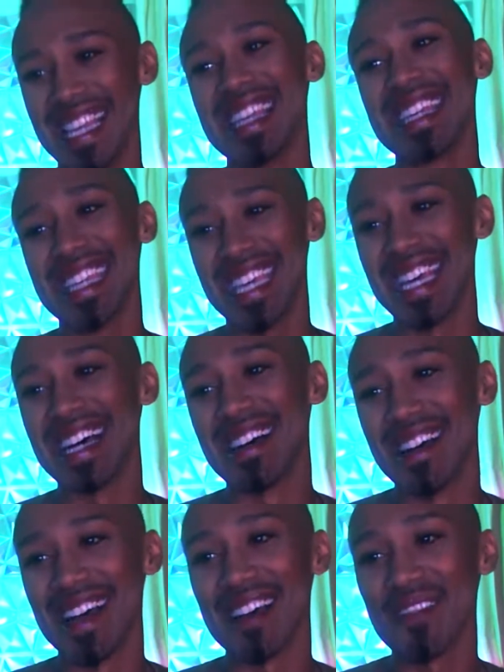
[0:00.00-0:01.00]

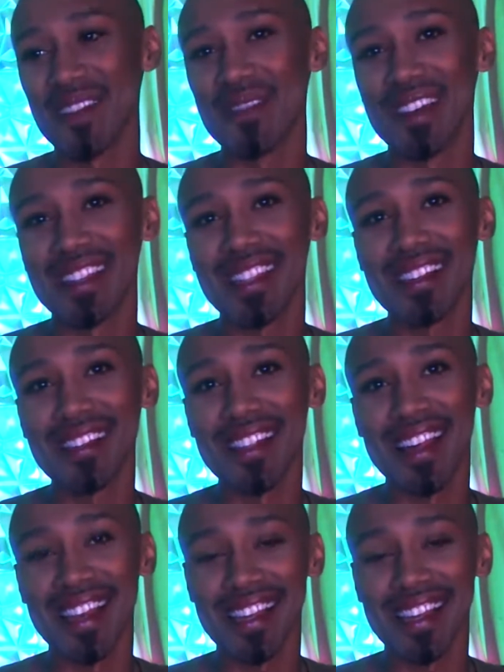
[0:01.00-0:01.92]
Yeah, I mean, but there's a lot of